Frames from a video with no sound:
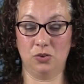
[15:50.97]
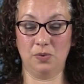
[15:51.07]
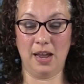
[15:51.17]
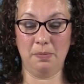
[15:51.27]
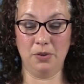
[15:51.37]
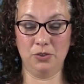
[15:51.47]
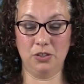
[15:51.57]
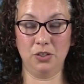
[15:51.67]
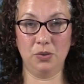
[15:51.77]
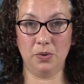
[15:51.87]
Grab those
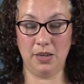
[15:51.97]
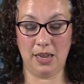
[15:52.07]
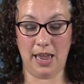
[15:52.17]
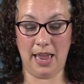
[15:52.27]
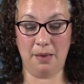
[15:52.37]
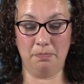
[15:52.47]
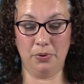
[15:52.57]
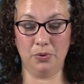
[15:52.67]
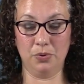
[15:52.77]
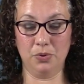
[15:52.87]
two and
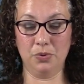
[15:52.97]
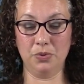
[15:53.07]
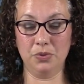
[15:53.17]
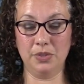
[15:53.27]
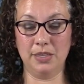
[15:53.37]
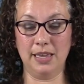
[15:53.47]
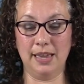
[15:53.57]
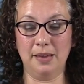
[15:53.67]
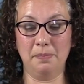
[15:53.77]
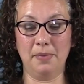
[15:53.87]
pull
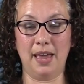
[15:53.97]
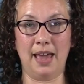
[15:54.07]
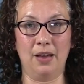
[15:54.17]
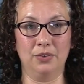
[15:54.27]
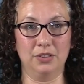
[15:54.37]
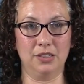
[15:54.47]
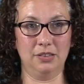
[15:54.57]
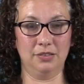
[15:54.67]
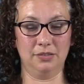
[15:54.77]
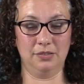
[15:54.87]
them out,
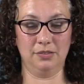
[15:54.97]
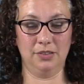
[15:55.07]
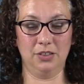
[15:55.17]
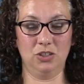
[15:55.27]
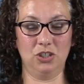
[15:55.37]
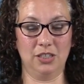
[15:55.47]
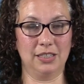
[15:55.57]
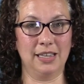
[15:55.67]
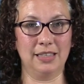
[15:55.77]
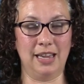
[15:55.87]
just
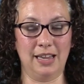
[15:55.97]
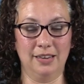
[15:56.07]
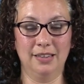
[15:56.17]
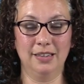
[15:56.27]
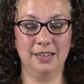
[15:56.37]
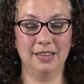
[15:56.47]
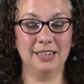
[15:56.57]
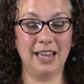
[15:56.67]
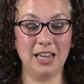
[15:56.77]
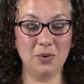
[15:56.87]
like that.
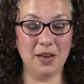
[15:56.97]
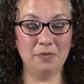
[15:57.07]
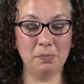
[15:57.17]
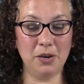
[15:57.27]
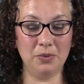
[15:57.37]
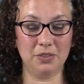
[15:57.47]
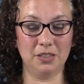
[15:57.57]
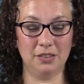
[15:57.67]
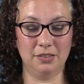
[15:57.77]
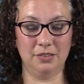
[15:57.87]
Now you have a boat.